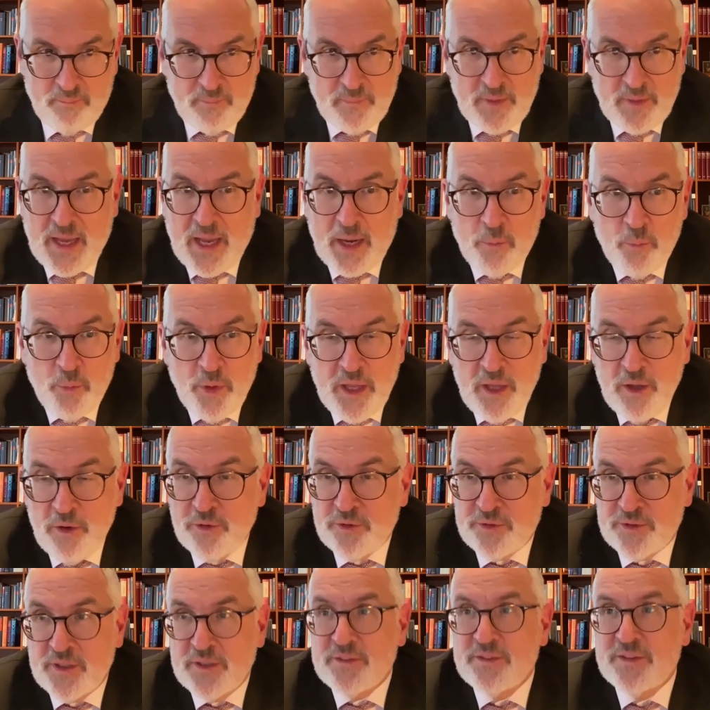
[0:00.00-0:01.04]
Can we
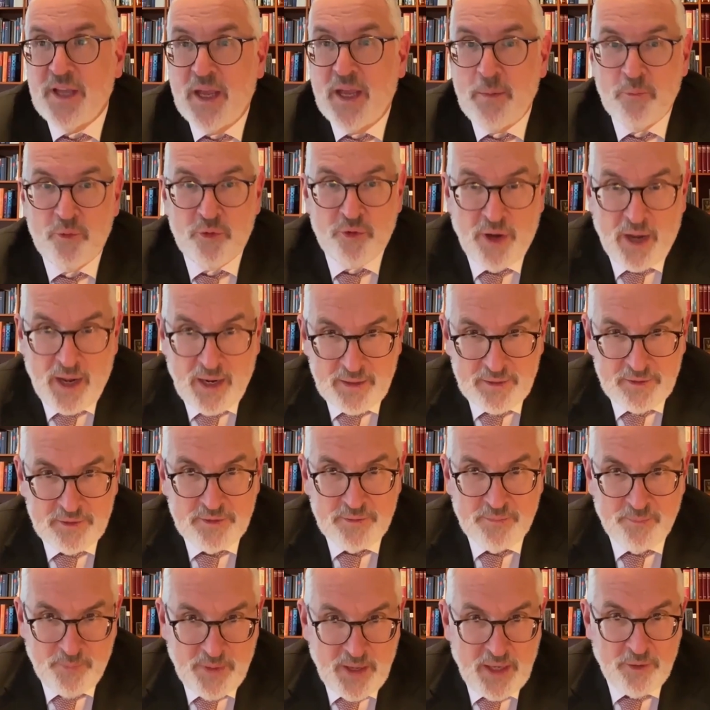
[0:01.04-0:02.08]
use the same
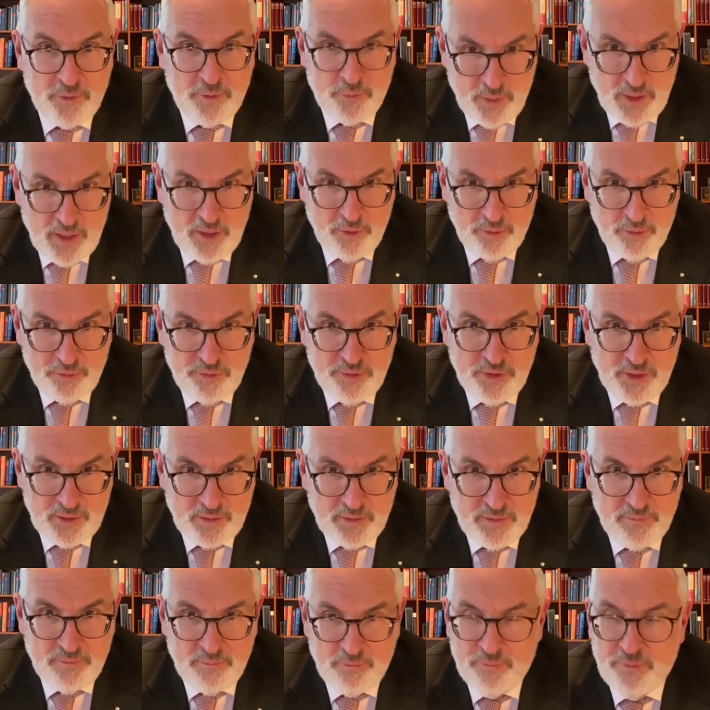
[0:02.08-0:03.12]
drugs as we use it
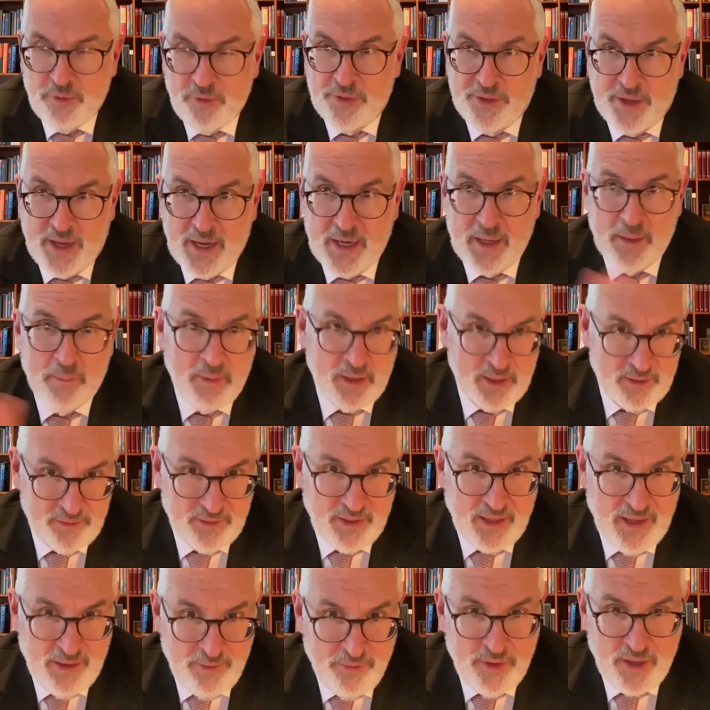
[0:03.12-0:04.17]
for the animals
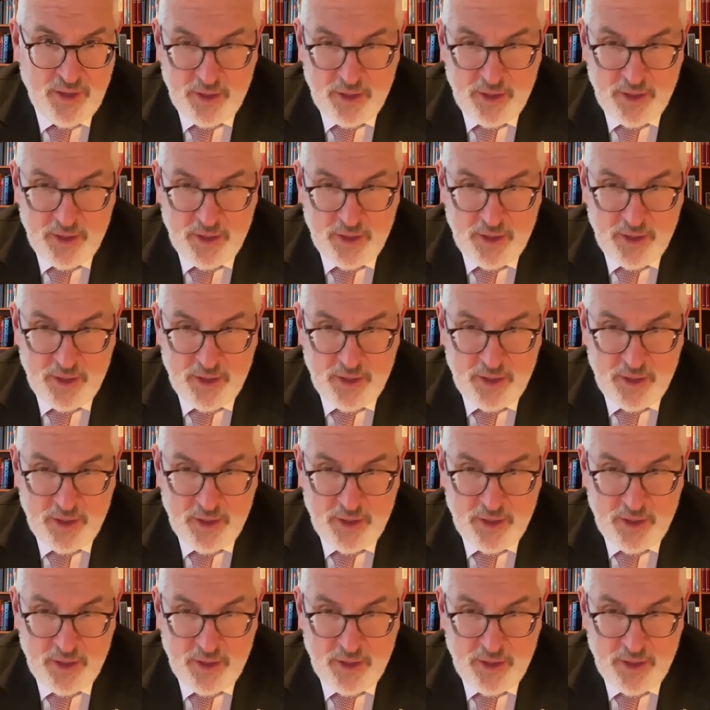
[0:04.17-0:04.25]
in the